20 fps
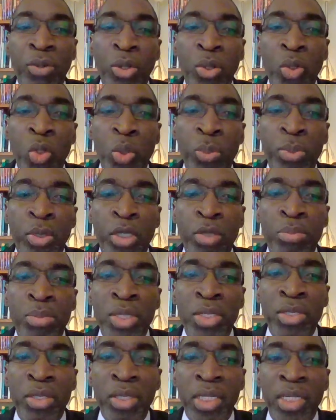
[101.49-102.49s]
Global
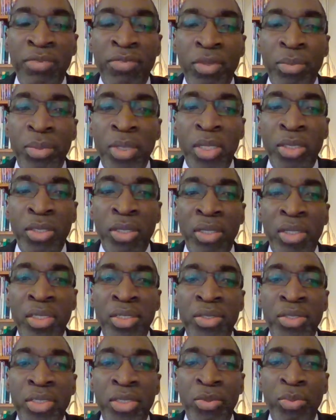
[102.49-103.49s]
Media and Information
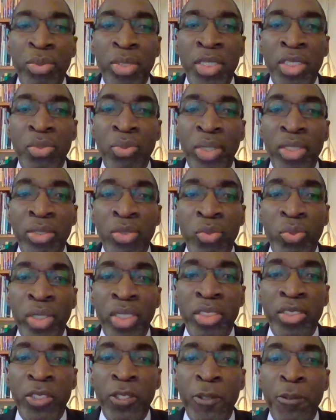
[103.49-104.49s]
Literacy Week
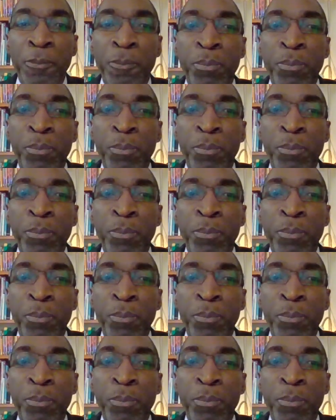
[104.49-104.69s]
2020,